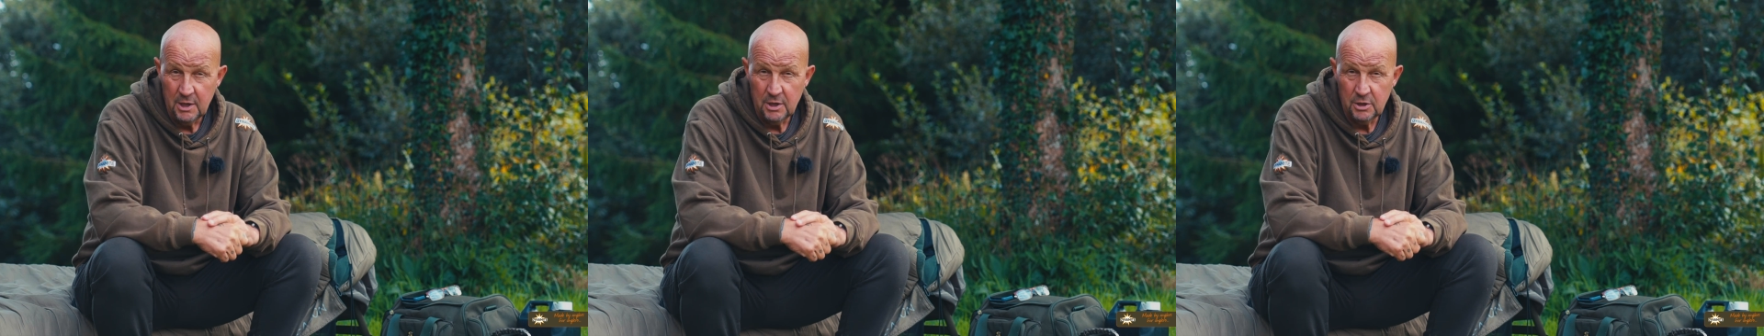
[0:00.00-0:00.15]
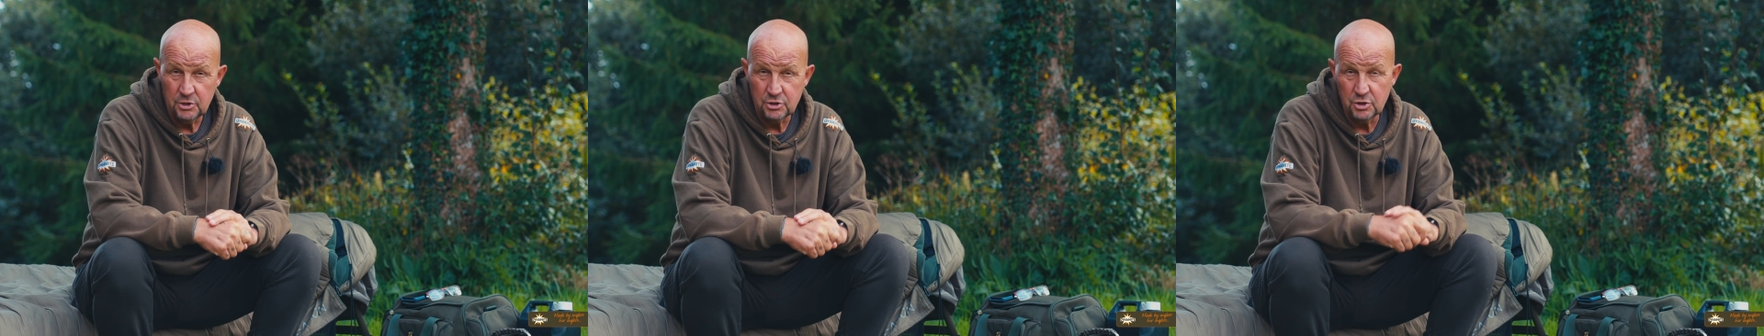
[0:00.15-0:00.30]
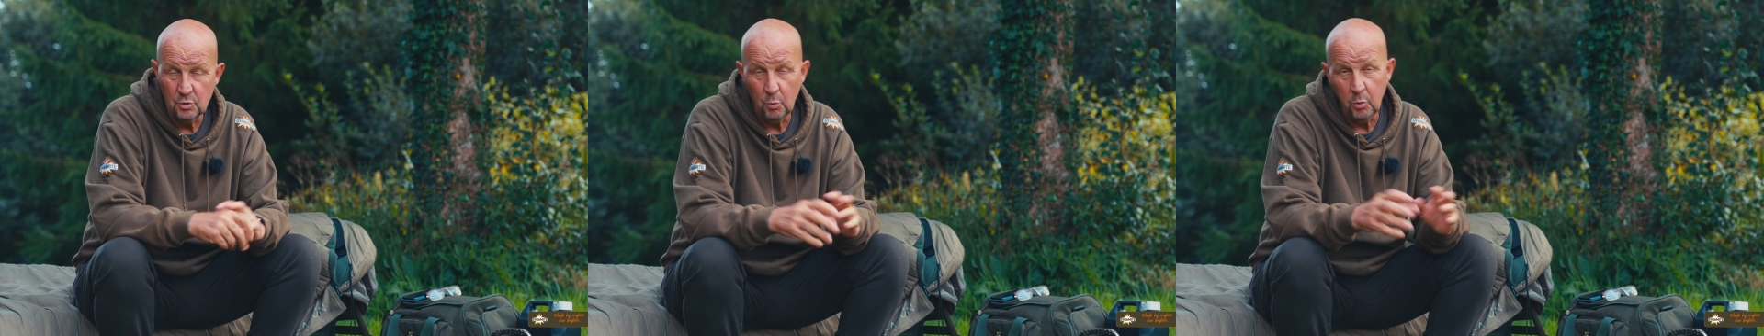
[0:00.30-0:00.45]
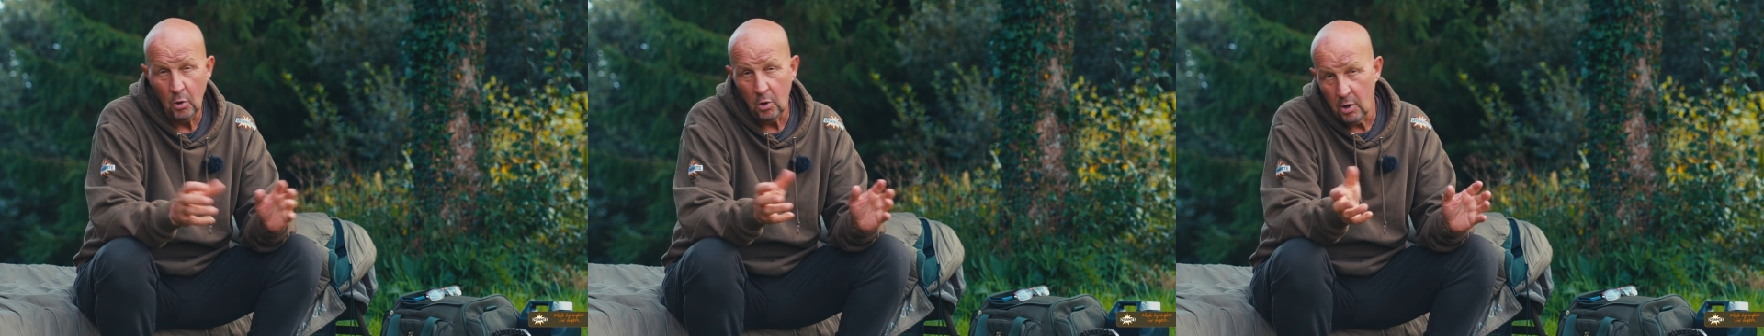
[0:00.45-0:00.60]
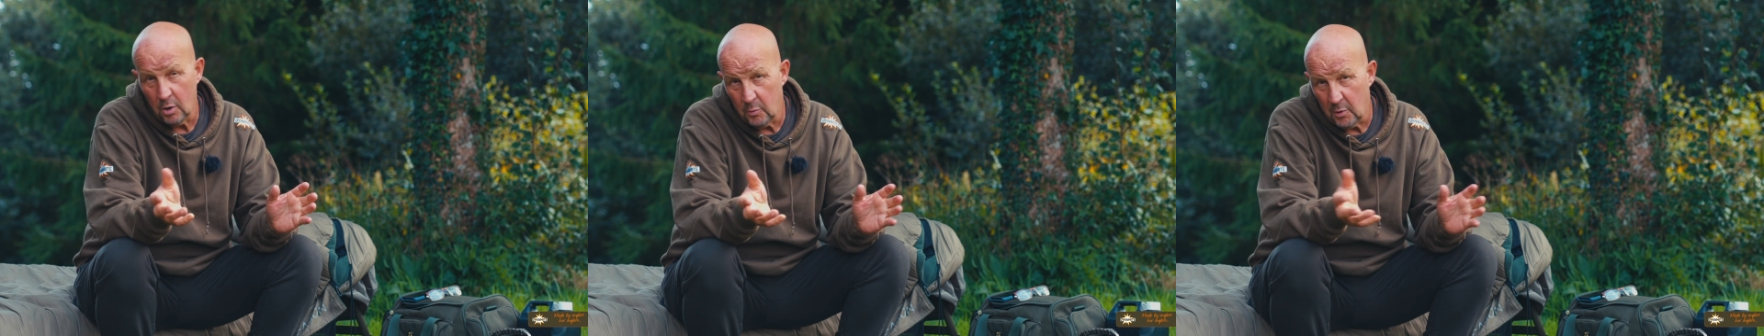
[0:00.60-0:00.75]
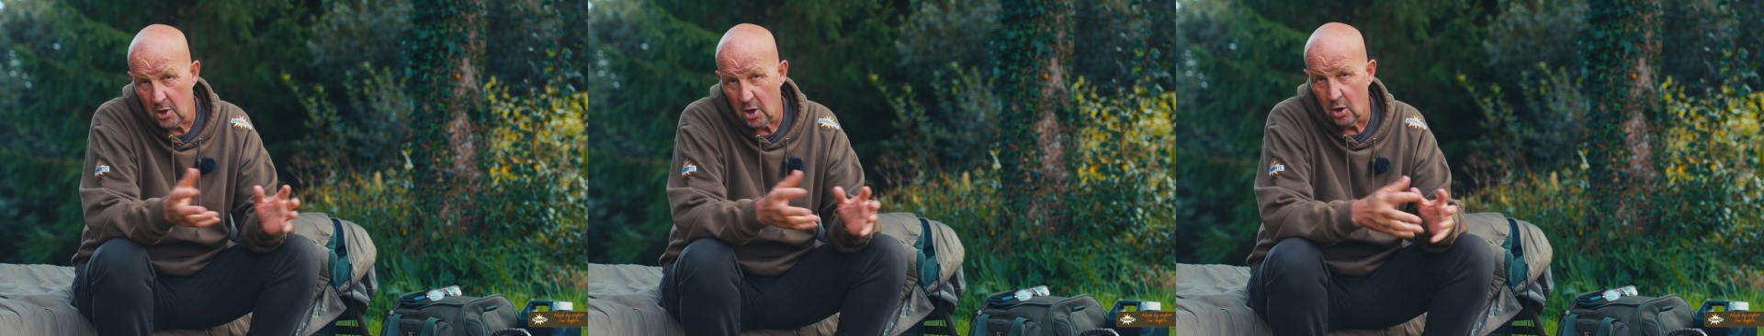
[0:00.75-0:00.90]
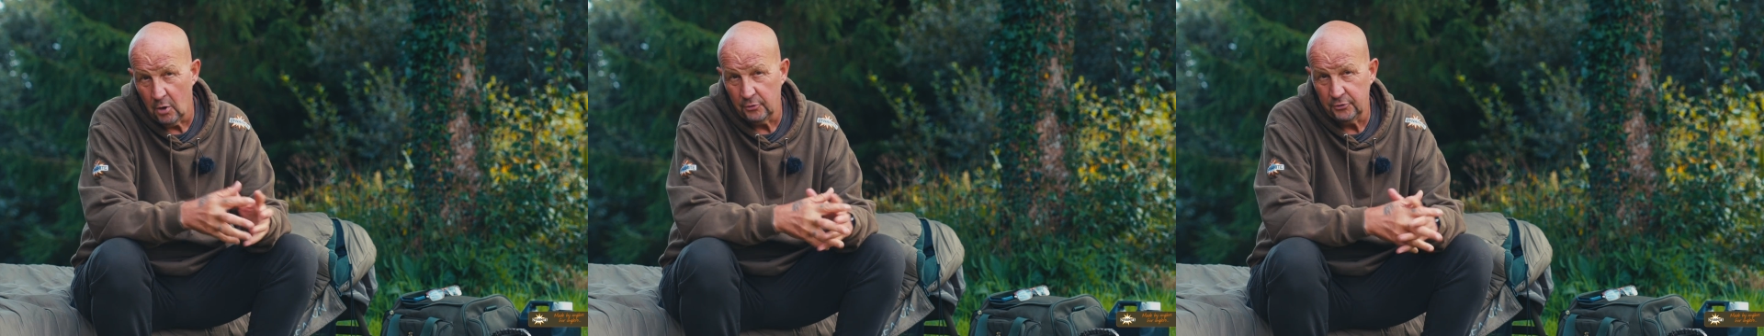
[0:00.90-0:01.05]
as to why we
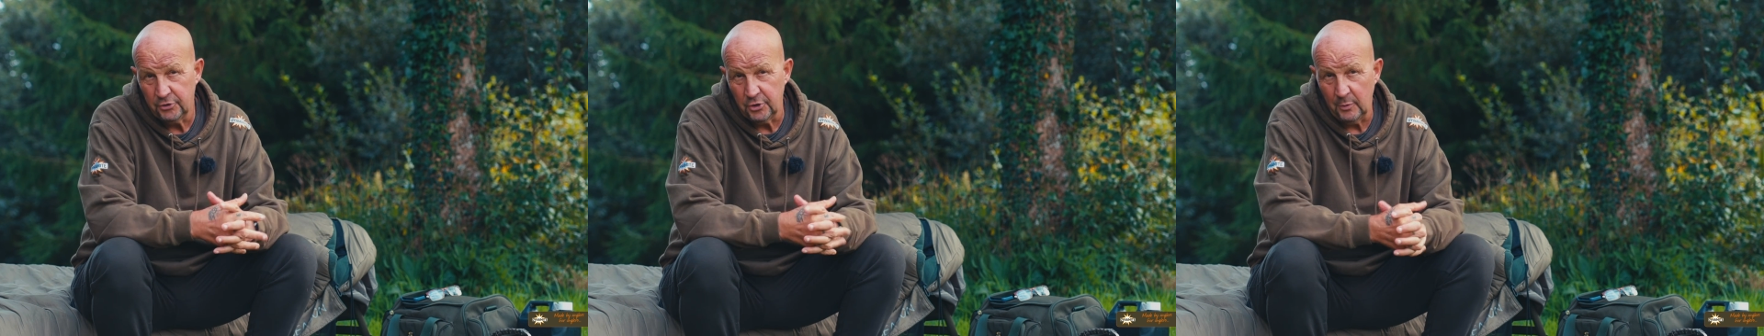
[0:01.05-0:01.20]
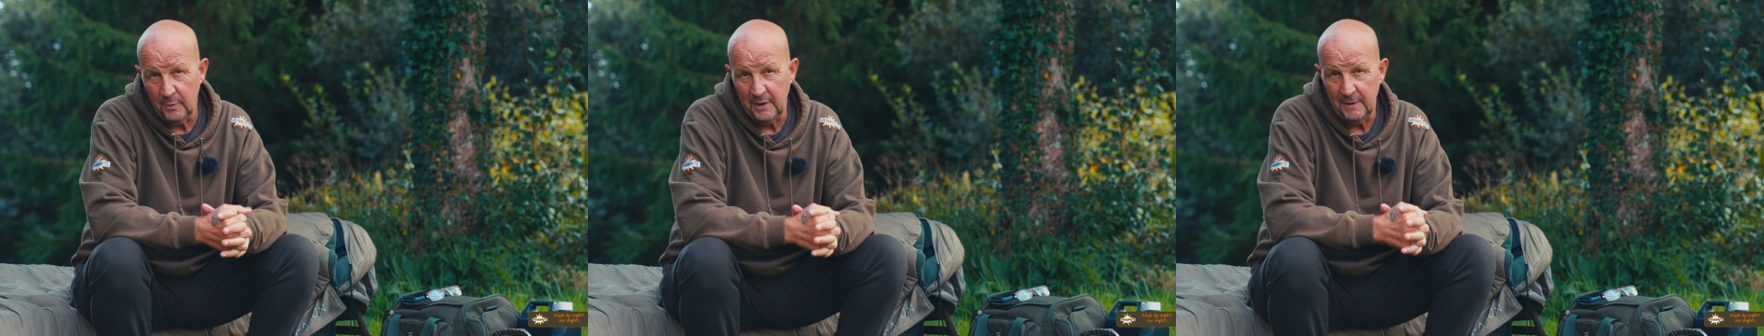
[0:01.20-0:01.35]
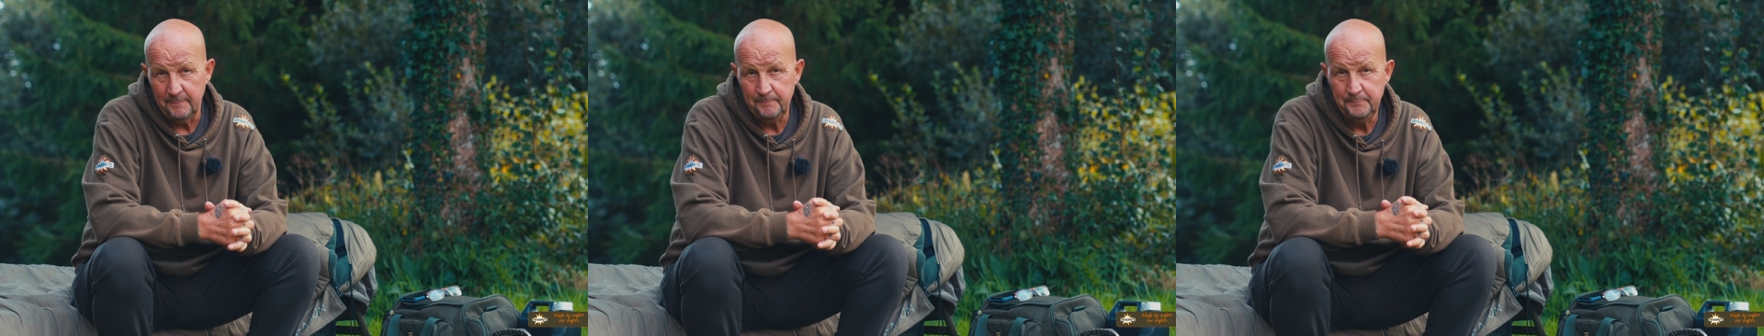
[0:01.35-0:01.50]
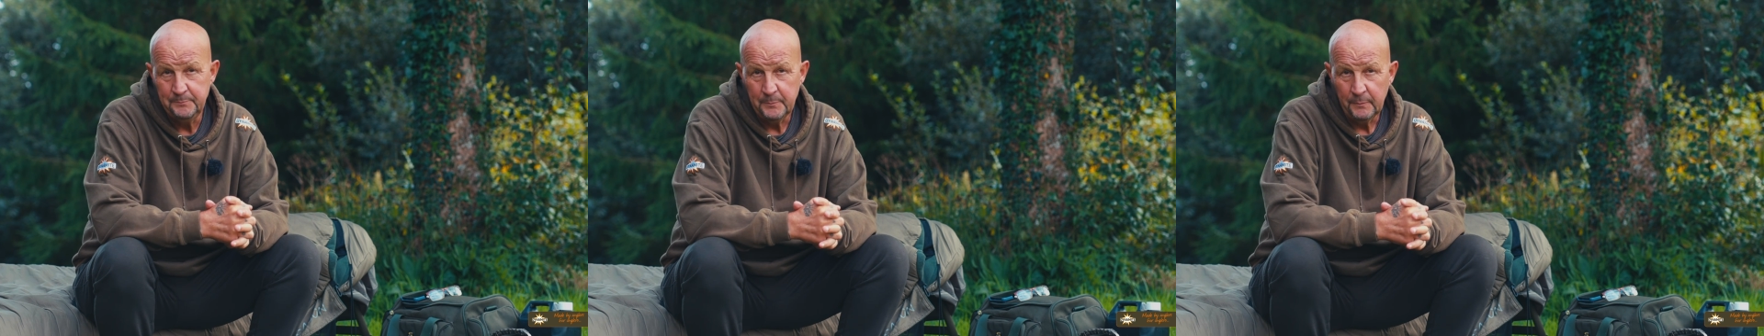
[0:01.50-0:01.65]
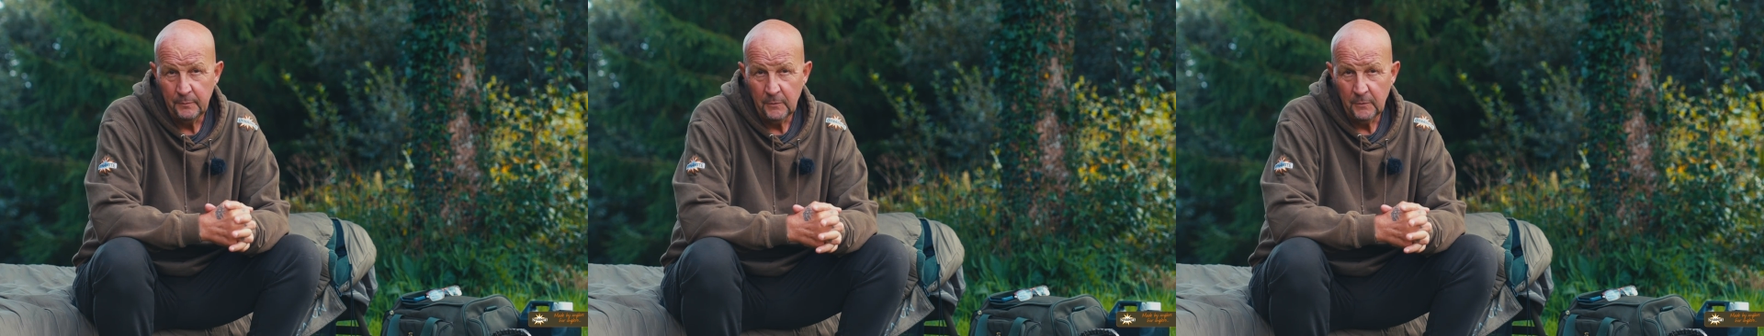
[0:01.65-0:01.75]
aren't doing.